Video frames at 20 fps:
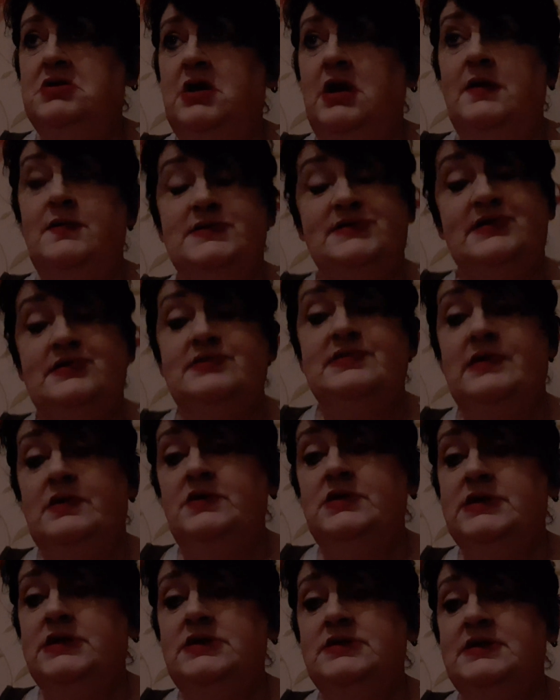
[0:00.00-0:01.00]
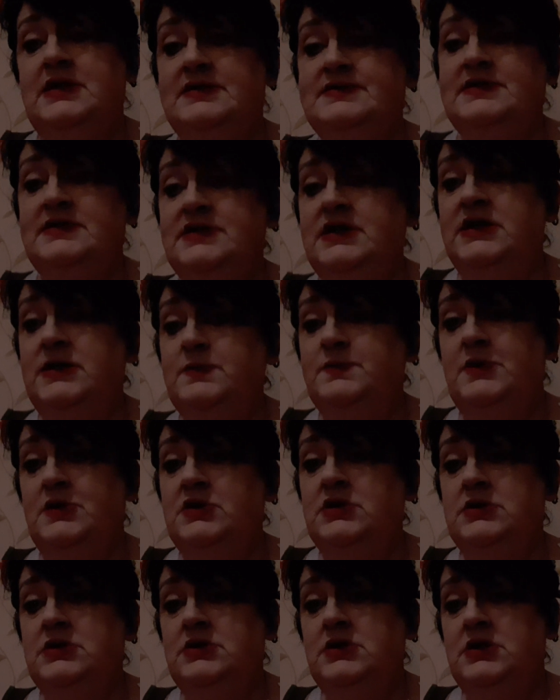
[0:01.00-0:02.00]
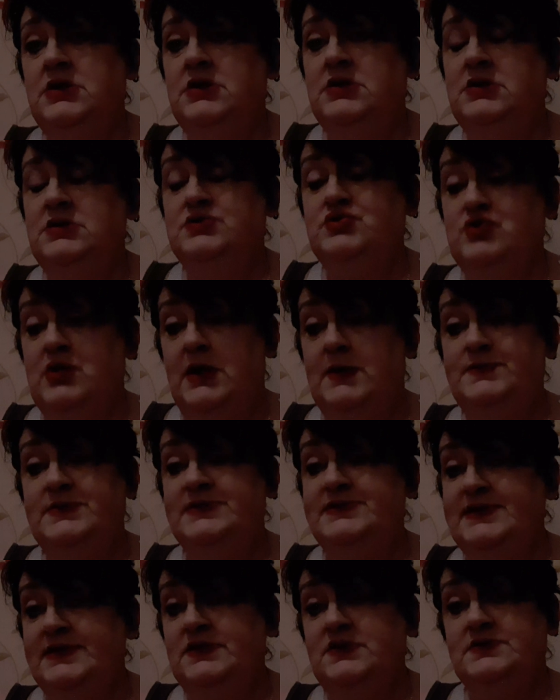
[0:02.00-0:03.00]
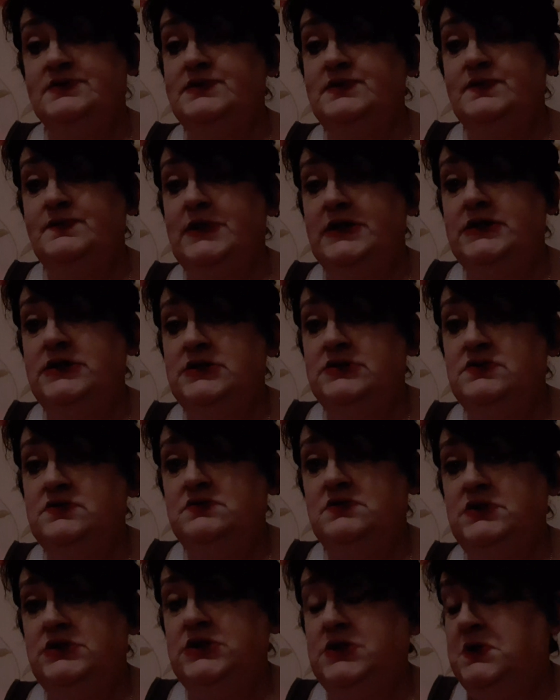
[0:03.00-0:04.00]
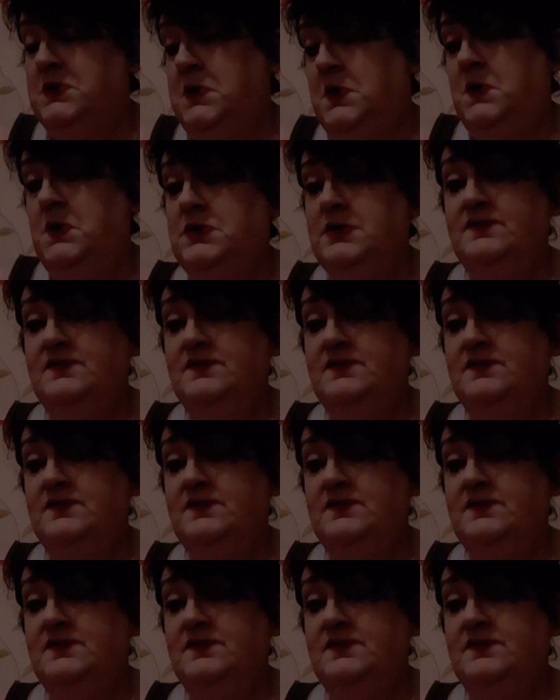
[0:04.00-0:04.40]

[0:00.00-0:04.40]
I was just lucky that the neighbor dropped it down to me, you know.